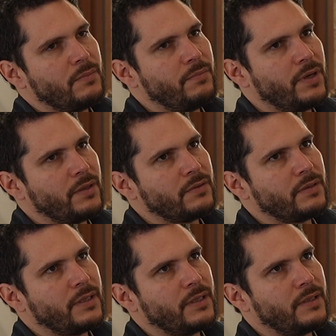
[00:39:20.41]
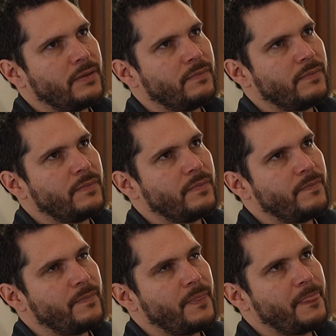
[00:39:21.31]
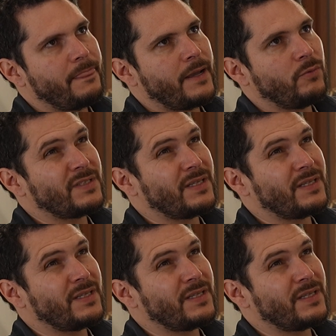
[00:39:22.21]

but I would say